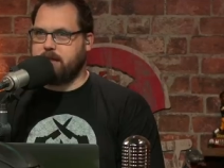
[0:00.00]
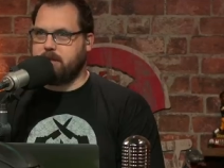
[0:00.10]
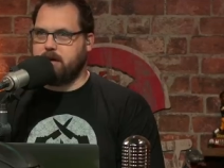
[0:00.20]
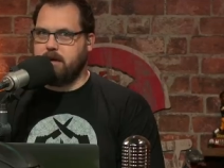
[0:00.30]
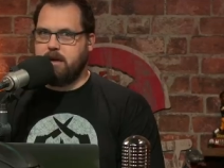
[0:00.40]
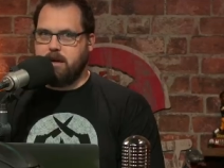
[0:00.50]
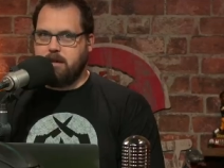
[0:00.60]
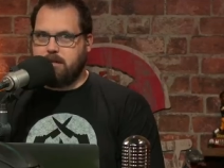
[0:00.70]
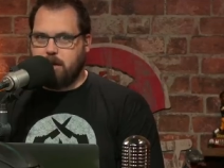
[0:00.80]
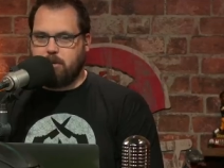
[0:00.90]
that
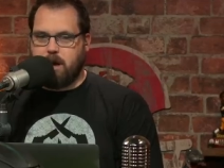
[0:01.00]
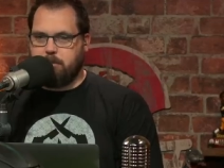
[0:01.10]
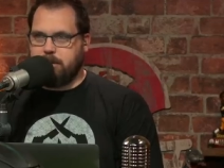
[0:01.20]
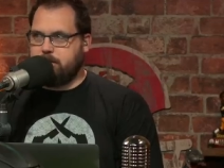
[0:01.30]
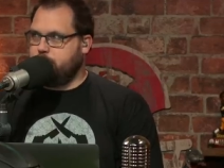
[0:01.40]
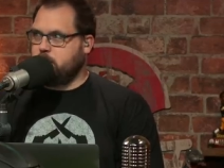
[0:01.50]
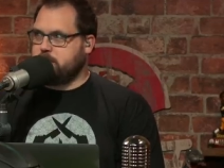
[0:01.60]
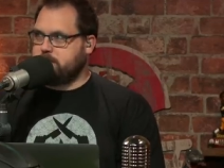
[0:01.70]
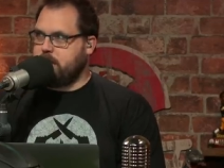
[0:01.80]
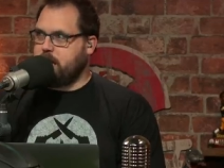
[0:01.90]
they were up and LaFleur
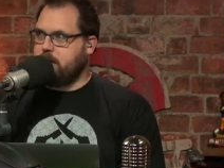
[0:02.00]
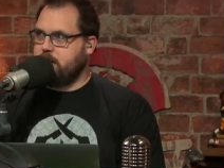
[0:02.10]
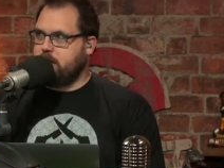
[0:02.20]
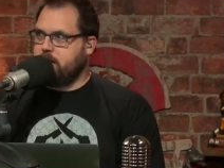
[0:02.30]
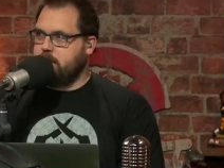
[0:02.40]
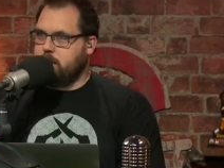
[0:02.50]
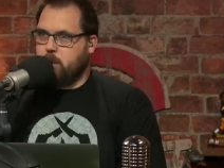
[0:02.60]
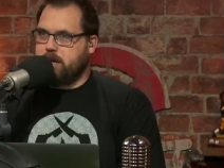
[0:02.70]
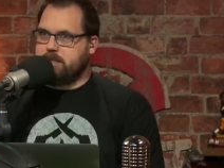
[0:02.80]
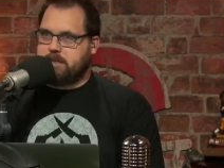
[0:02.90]
said he
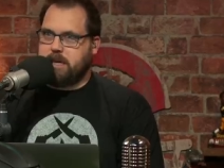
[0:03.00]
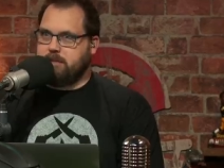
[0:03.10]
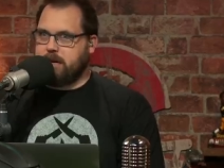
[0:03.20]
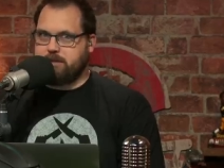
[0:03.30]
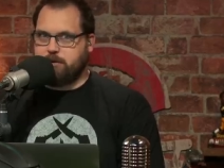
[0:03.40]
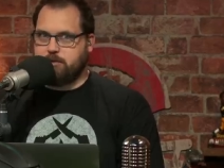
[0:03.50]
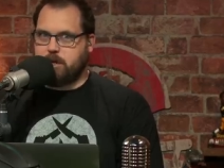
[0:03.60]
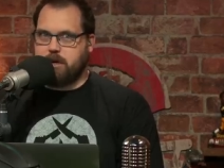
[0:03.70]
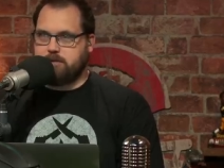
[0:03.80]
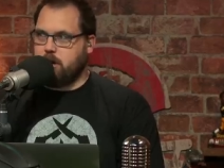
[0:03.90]
wanted to see how the next few
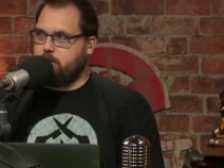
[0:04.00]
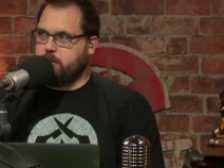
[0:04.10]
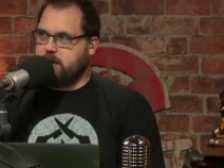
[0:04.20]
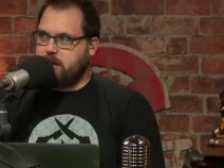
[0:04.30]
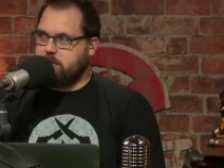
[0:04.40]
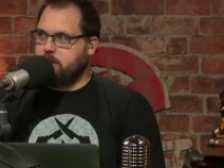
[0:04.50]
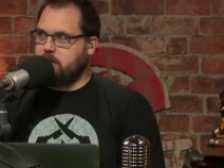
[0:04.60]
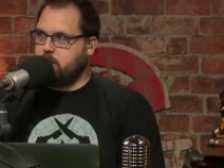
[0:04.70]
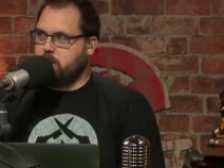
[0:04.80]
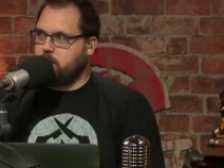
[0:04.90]
drives go. If we need him, they,
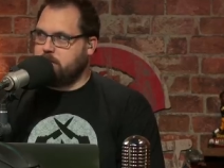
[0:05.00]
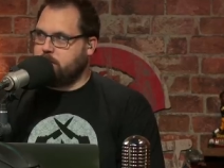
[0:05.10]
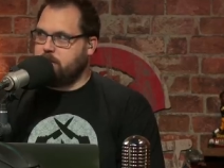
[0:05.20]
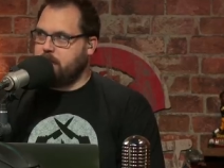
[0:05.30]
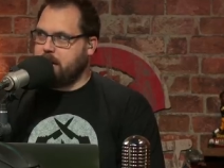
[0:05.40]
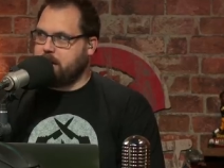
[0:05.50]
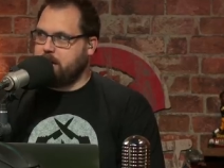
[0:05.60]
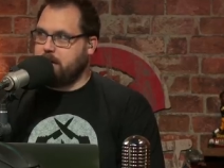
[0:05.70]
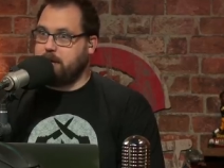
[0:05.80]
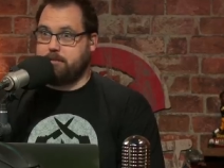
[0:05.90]
we would have put him back
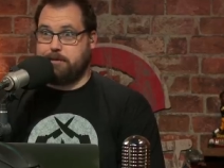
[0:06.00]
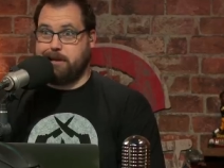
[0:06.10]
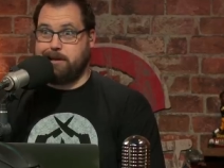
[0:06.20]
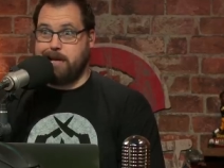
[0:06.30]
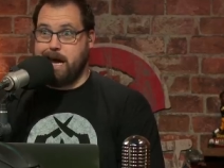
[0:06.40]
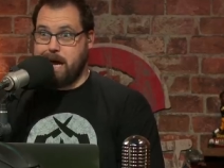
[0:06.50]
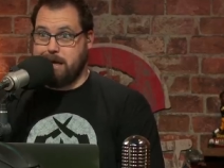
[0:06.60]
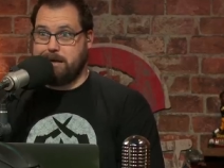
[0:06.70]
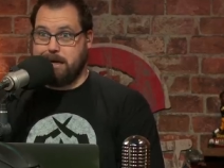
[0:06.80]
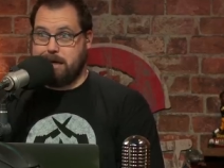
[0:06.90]
in. They did
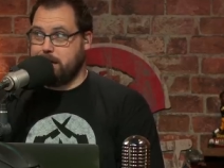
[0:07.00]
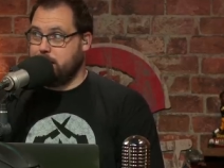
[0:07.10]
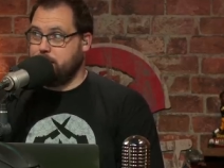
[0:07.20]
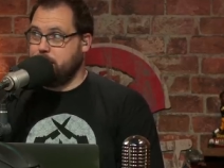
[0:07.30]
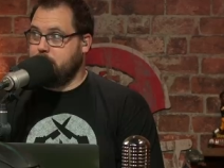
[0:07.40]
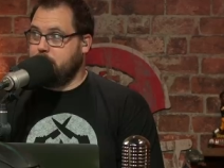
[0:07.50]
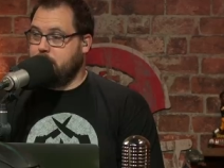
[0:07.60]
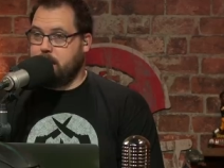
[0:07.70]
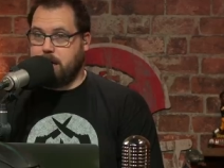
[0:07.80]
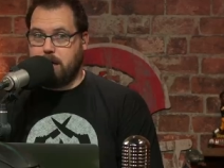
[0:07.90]
not need him.
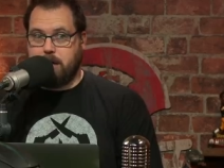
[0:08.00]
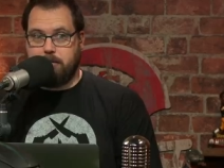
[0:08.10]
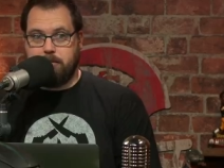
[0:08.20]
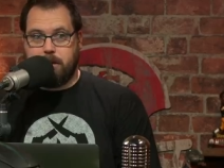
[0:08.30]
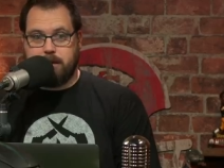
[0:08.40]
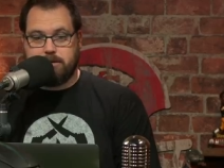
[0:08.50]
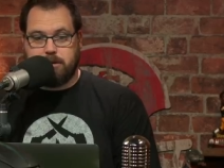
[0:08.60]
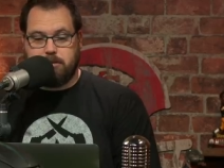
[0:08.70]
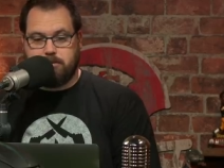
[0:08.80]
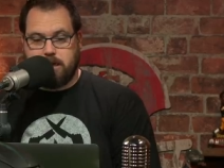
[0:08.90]
Um, and
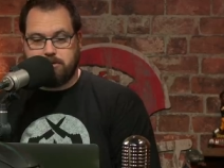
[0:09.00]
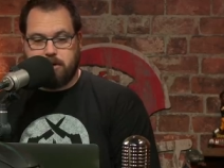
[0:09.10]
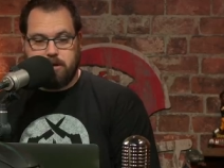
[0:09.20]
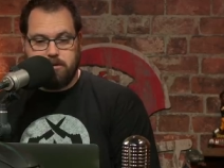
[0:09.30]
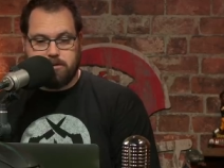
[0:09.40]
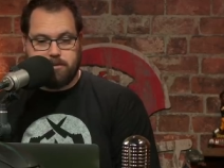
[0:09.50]
so that's great news.